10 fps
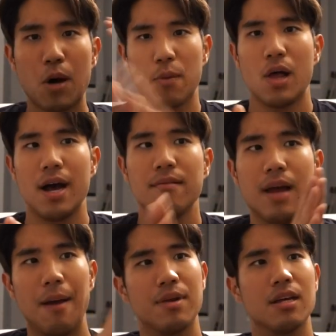Bottom line,
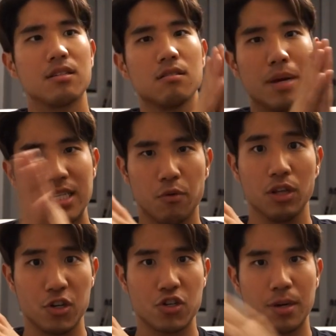MDs maintain
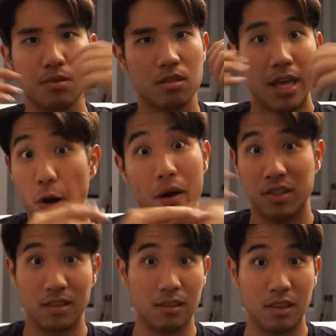relationships. They know
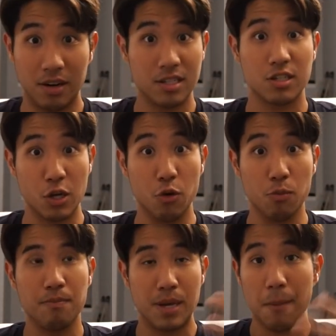everything there is to
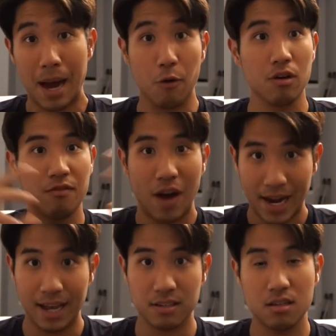be about
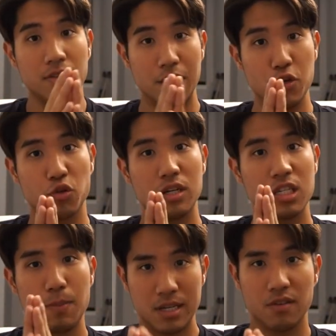finance. They usually
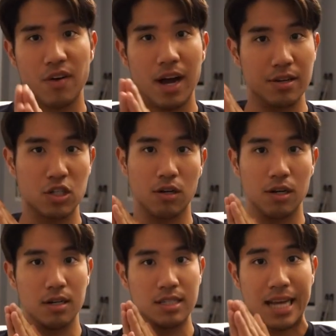specify a
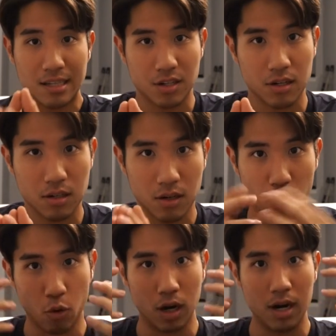certain sector
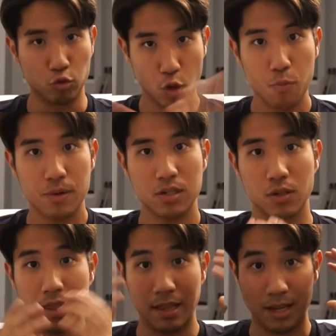or group so
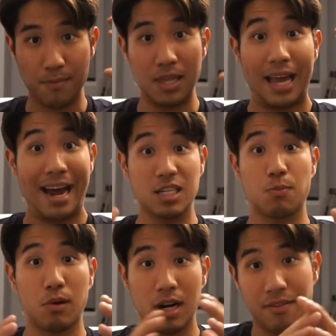that they can be the
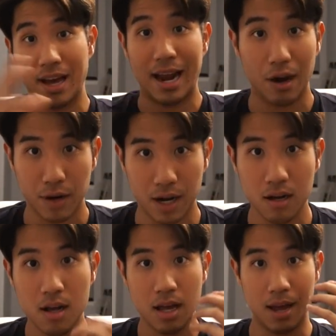expert in that
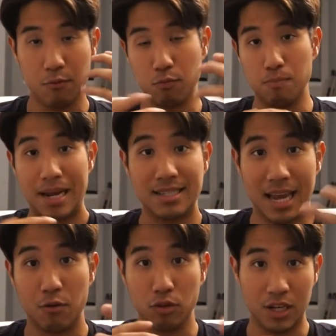area and
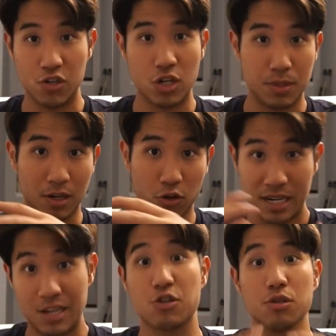maintain relationships and
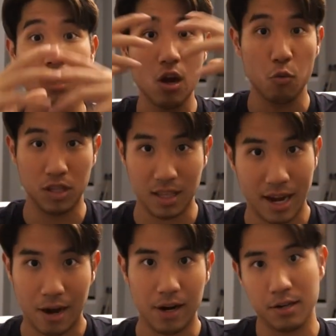credentials within that
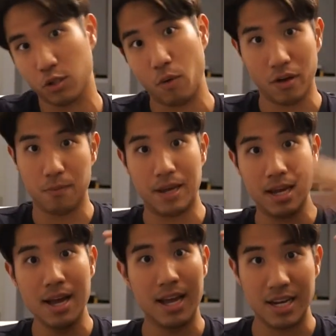area. So whether it be
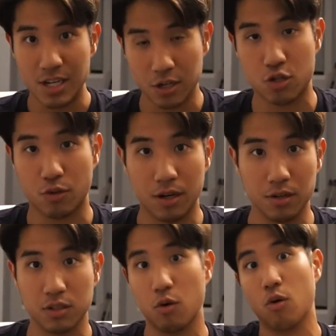
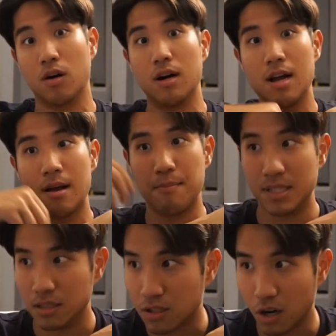industrials or
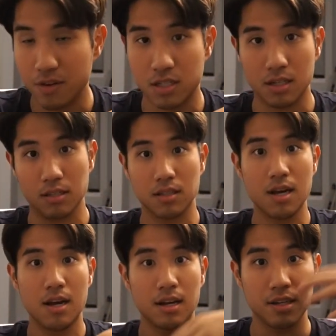business services,
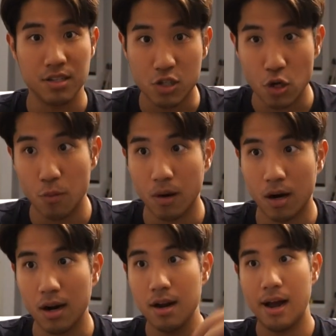
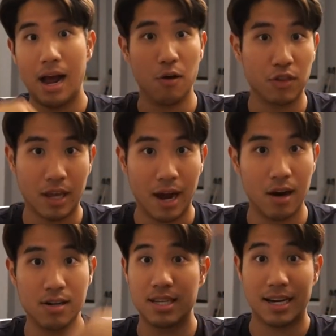consumer,
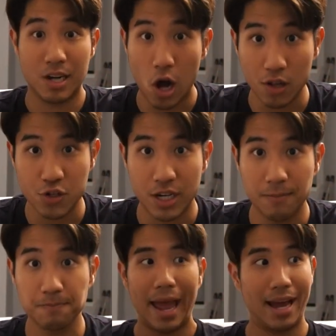healthcare, technology,
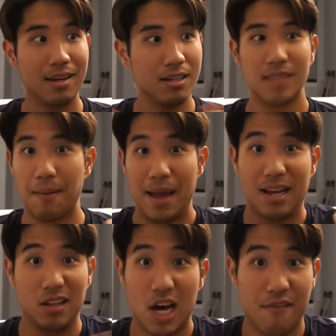and they make
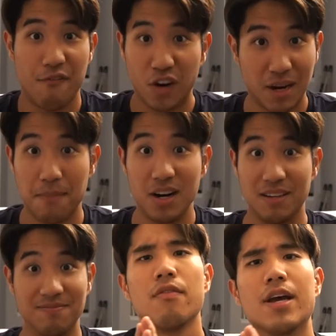a lot of freaking money.
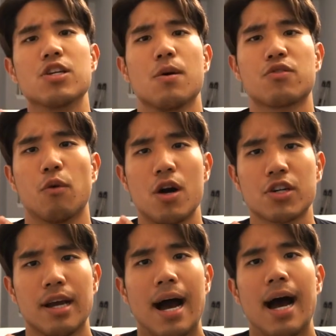Thank you so much for
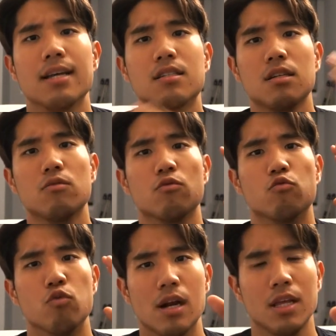watching, guys
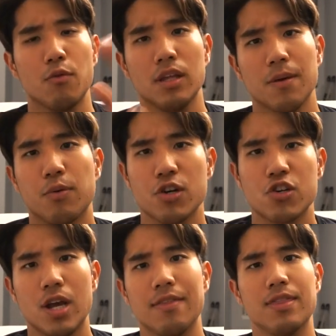really, really
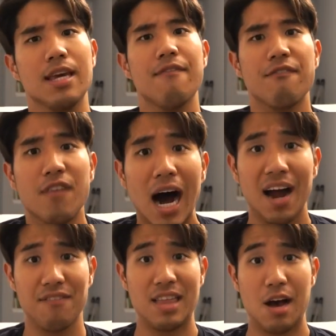appreciate the
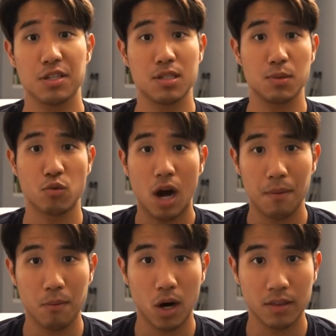5,000
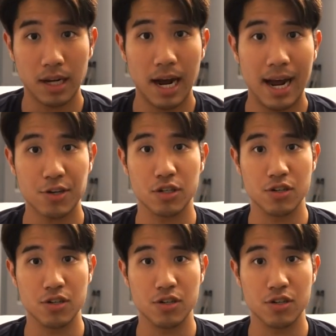subscriber mark that I actually